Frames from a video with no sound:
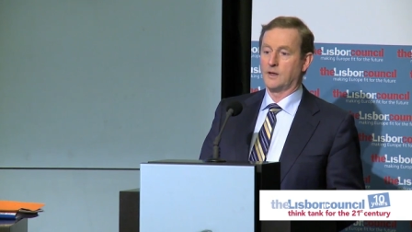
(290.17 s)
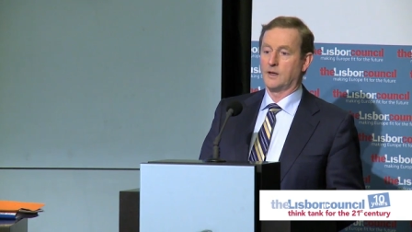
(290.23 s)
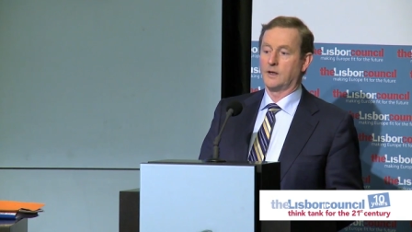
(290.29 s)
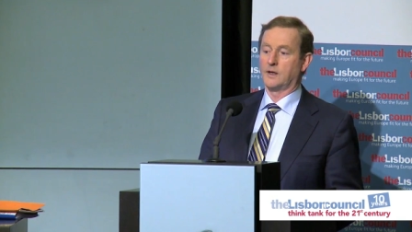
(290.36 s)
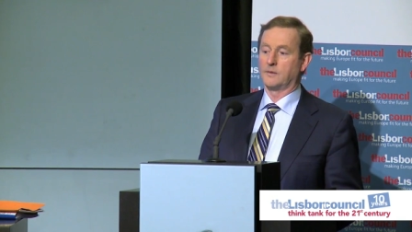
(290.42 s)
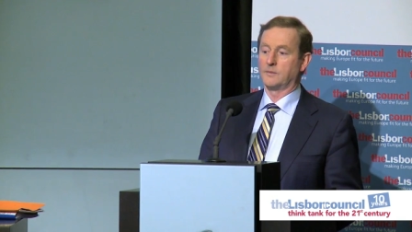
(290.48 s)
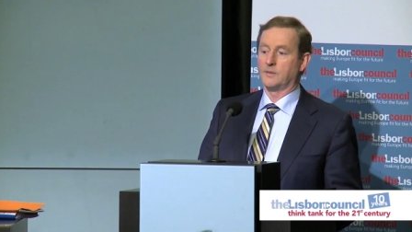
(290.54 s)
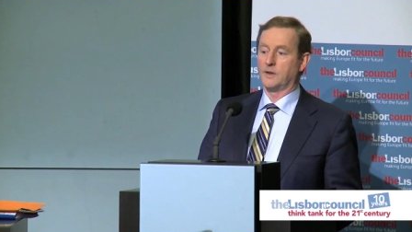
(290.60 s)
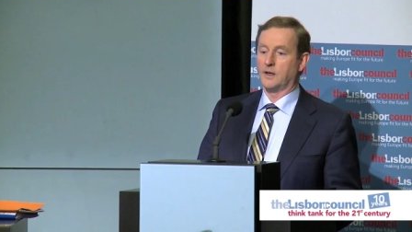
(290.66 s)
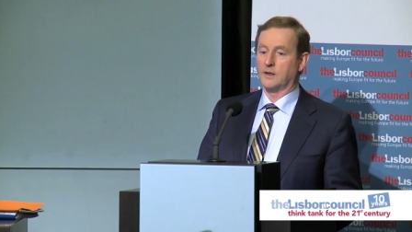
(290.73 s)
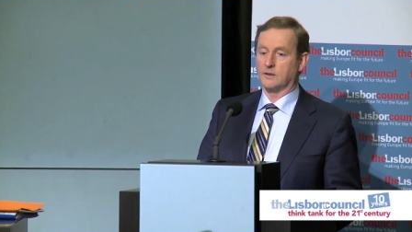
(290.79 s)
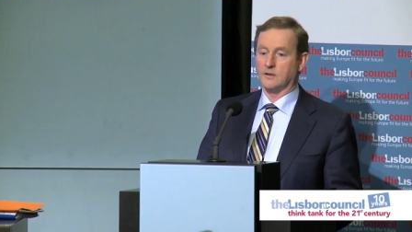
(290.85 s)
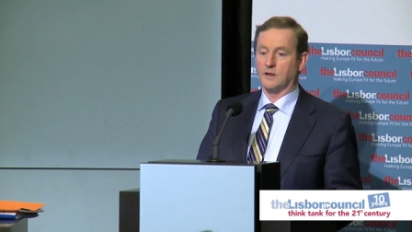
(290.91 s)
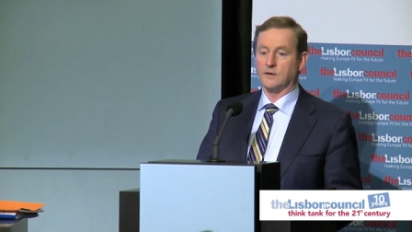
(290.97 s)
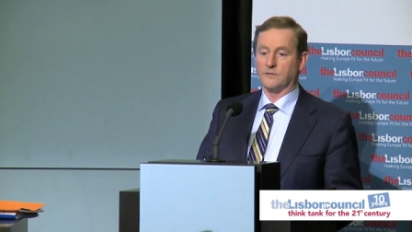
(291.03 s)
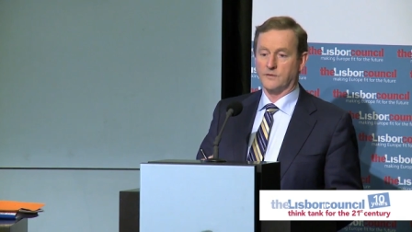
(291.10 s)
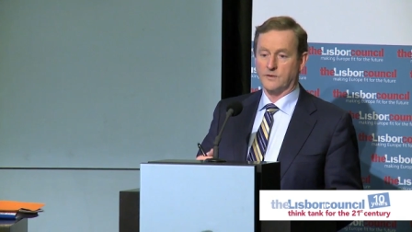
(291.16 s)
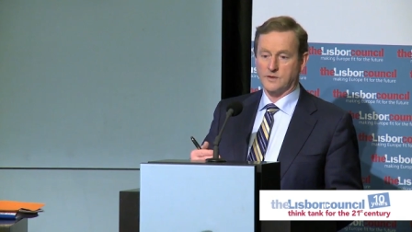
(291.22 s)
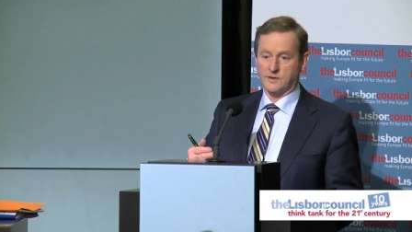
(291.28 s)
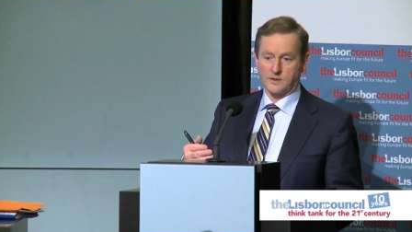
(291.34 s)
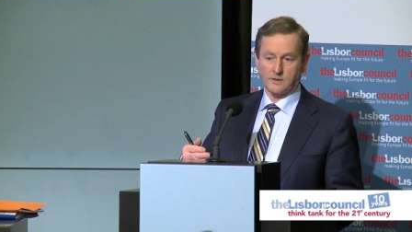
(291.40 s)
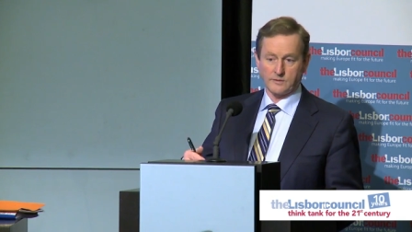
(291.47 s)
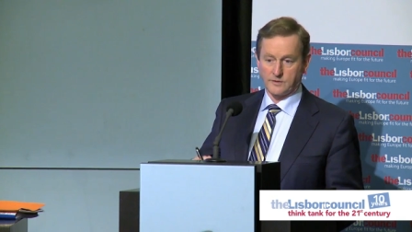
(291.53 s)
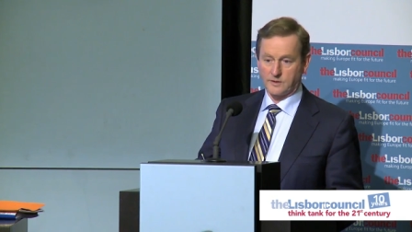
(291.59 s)
and
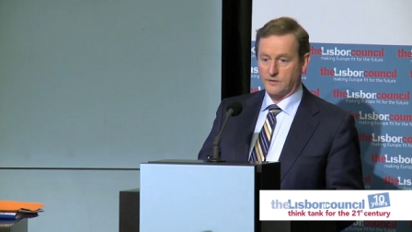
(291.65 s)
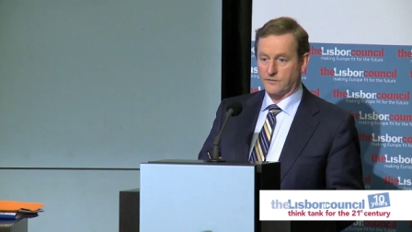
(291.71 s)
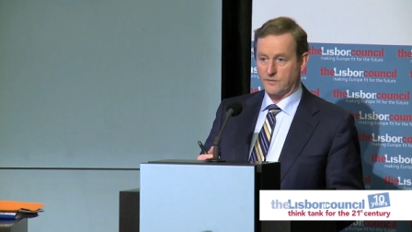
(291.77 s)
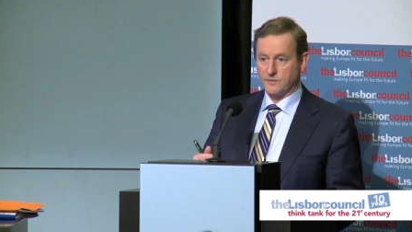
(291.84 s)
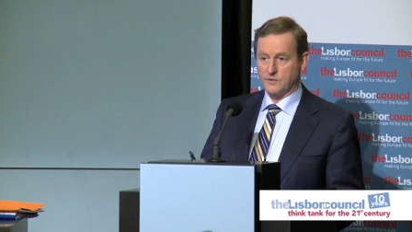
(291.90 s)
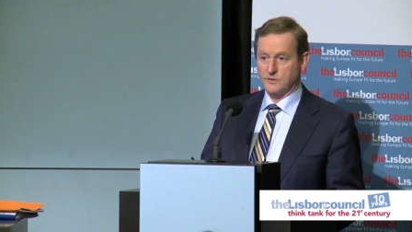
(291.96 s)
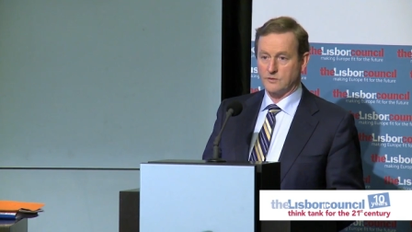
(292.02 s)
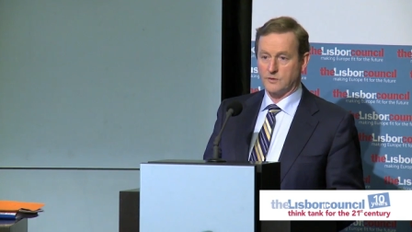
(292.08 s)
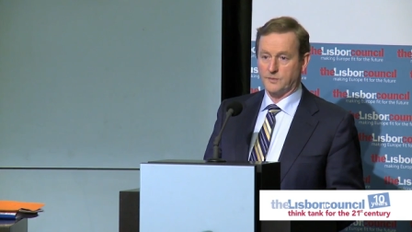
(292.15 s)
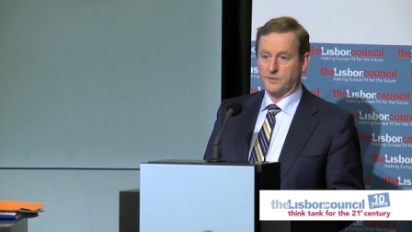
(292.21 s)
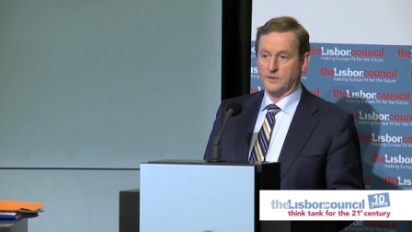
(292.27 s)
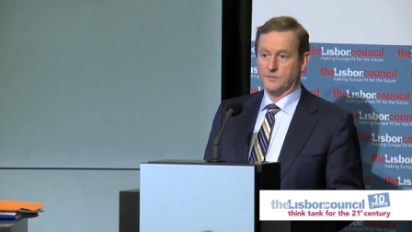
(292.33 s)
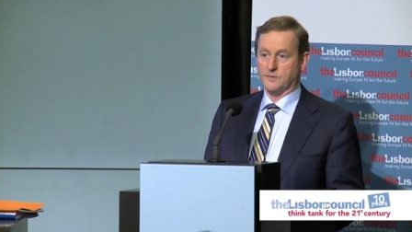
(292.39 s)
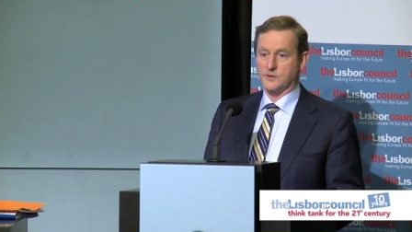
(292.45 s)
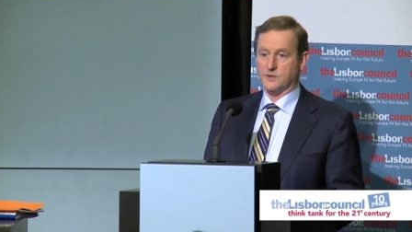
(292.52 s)
confidence out there from a European